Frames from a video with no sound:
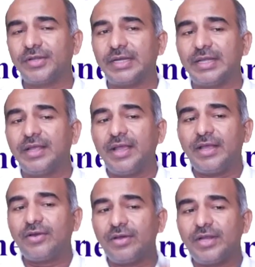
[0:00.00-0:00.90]
for that.
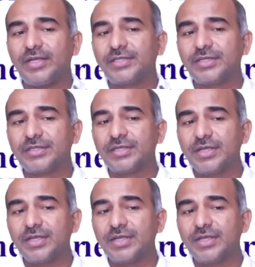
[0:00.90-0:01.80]
And all
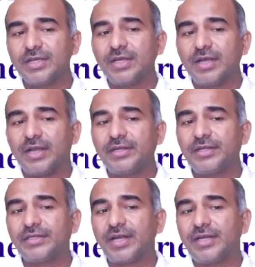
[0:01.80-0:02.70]
actions like
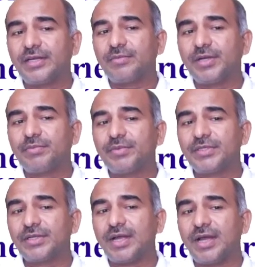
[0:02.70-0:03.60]
decrease heart rate, blood
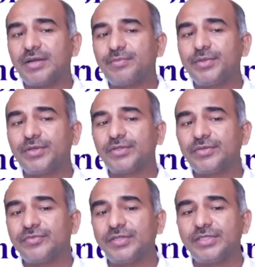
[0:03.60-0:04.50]
pressure are
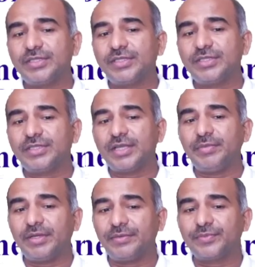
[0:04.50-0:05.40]
because of this
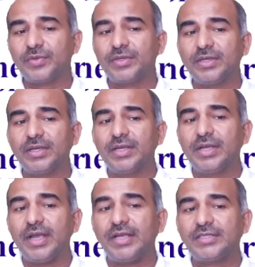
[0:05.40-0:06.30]
chemical. Okay,
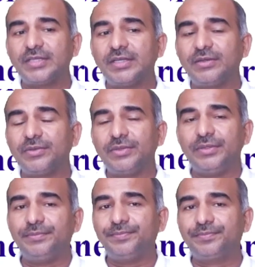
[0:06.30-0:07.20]

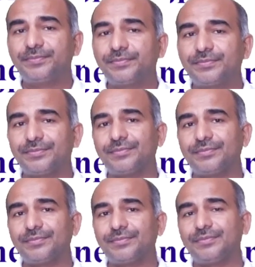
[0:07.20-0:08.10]
acetylcholine.
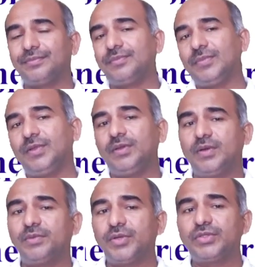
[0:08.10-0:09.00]

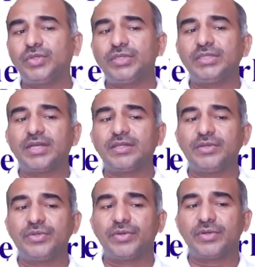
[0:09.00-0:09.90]
Got the point? So these
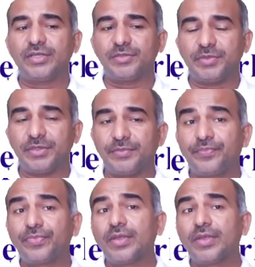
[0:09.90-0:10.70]
are the neurotransmitters.